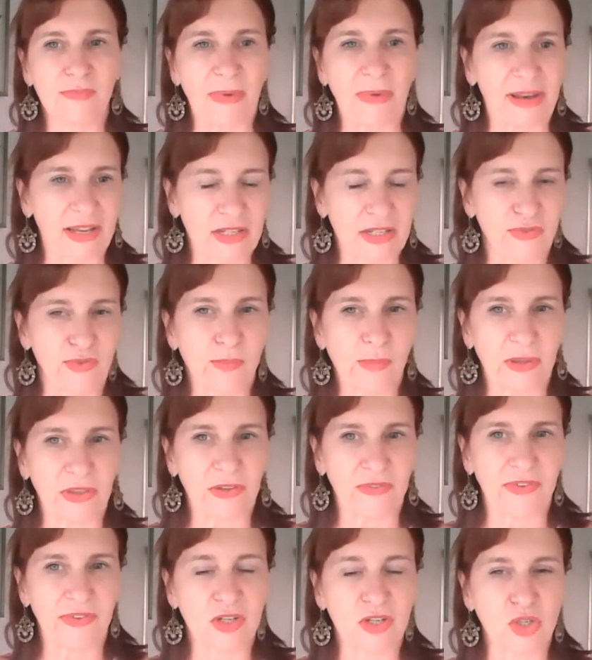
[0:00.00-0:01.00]
my last few months of
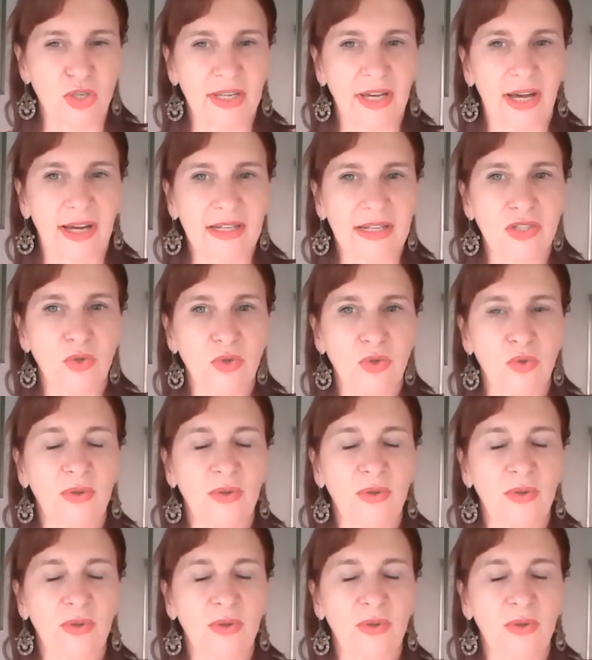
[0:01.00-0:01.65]
finishing high school,